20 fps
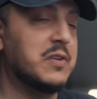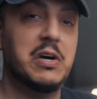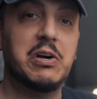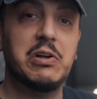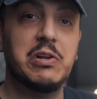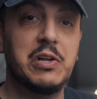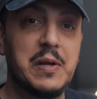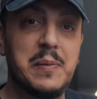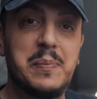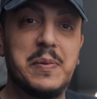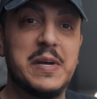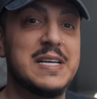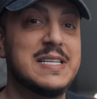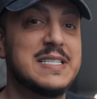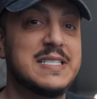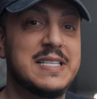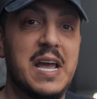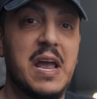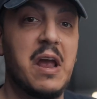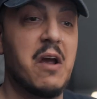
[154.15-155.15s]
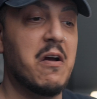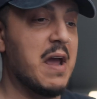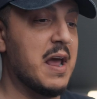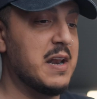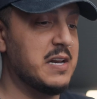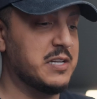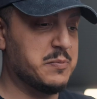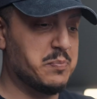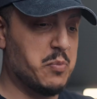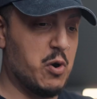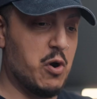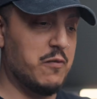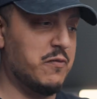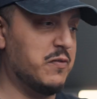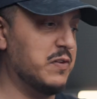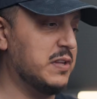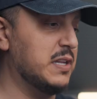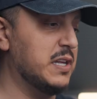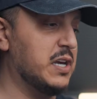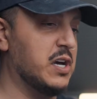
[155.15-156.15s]
the clip is there and it's
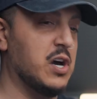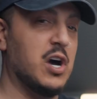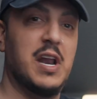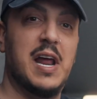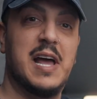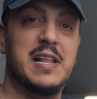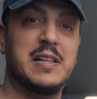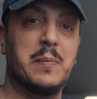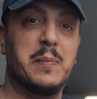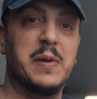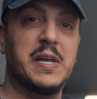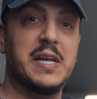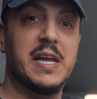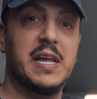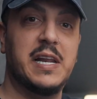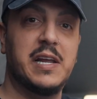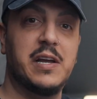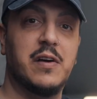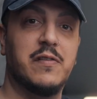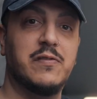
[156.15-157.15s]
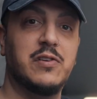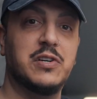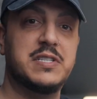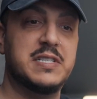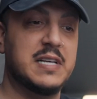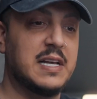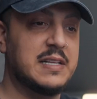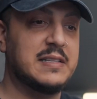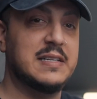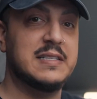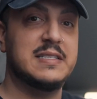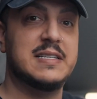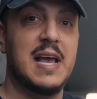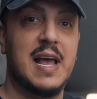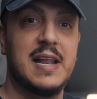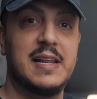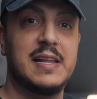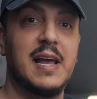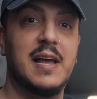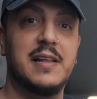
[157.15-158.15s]
perfectly cut at the beginning of your sentence
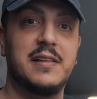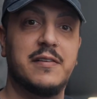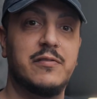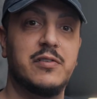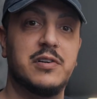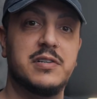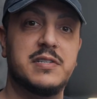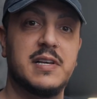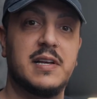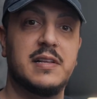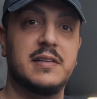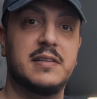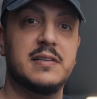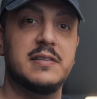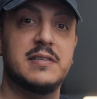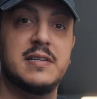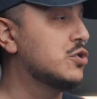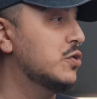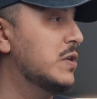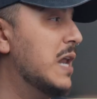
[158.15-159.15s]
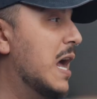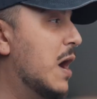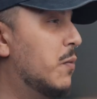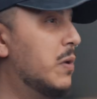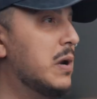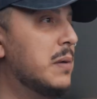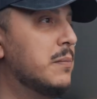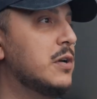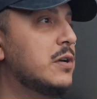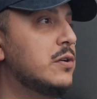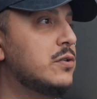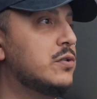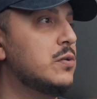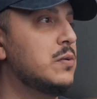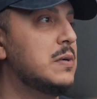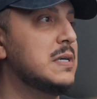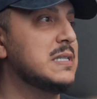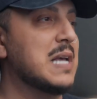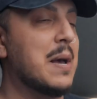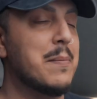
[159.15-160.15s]
and the end of your sentence. So now what I'm gonna
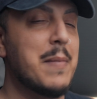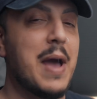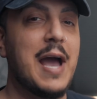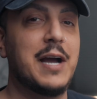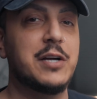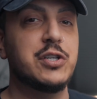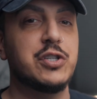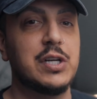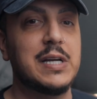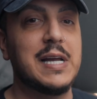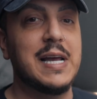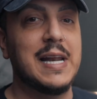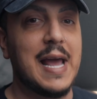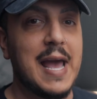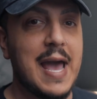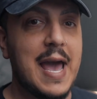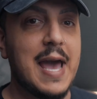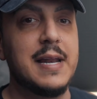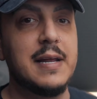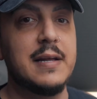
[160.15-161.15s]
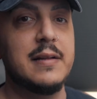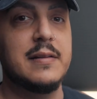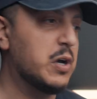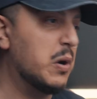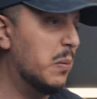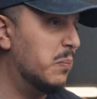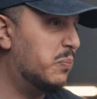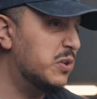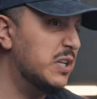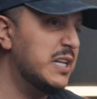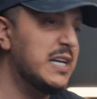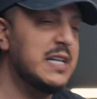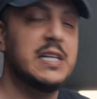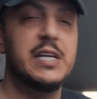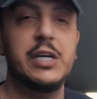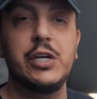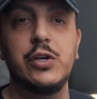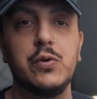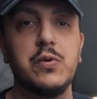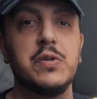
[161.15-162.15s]
do is I'm actually gonna edit completely
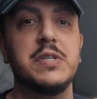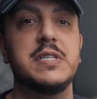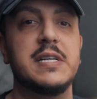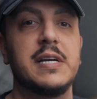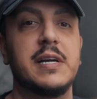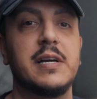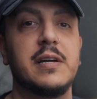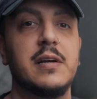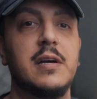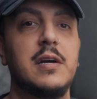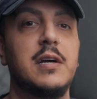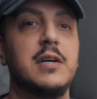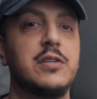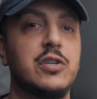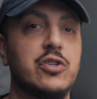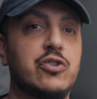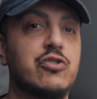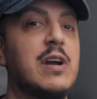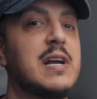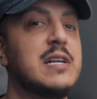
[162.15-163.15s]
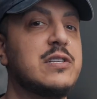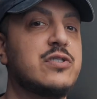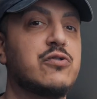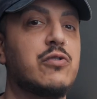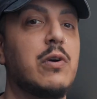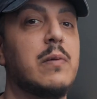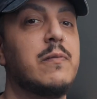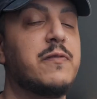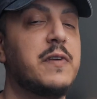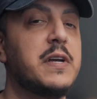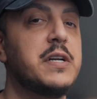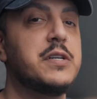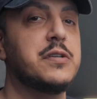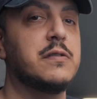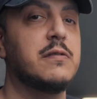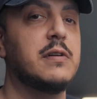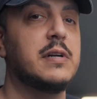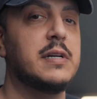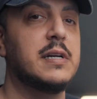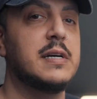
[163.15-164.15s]
using the transcript
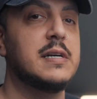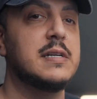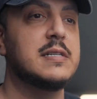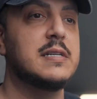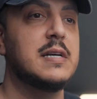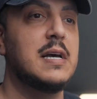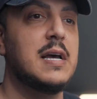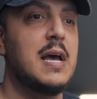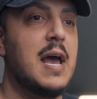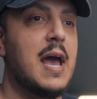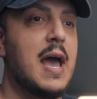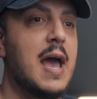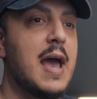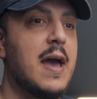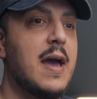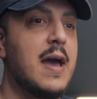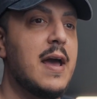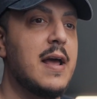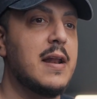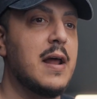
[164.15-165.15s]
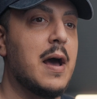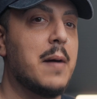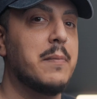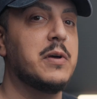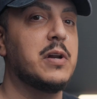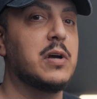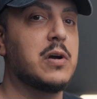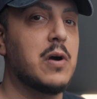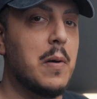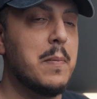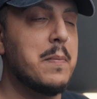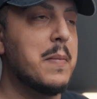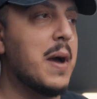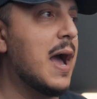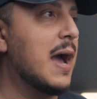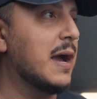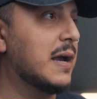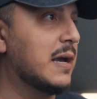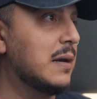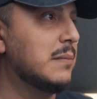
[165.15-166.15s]
feature in this. And I'm gonna come
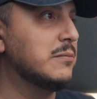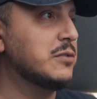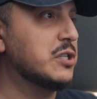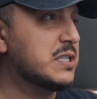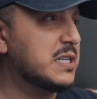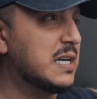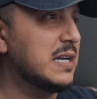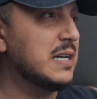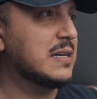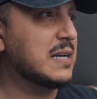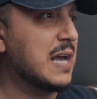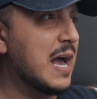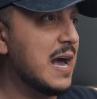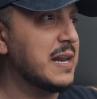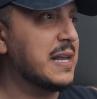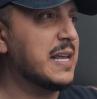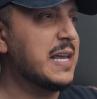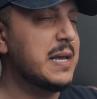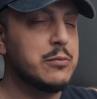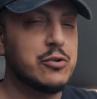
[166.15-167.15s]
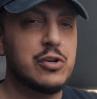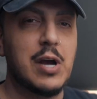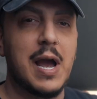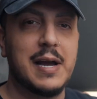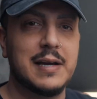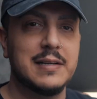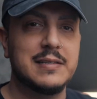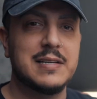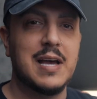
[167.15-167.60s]
back and I'm just gonna kind of keep track of